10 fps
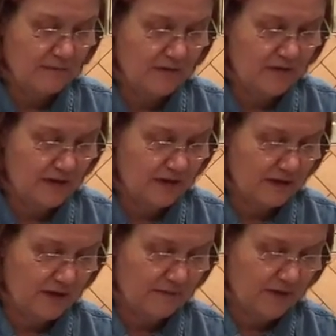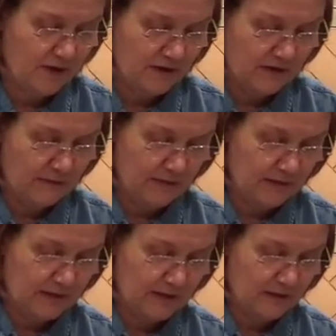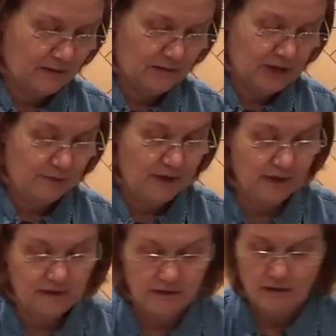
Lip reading: of year. Oh, that one looks so much better.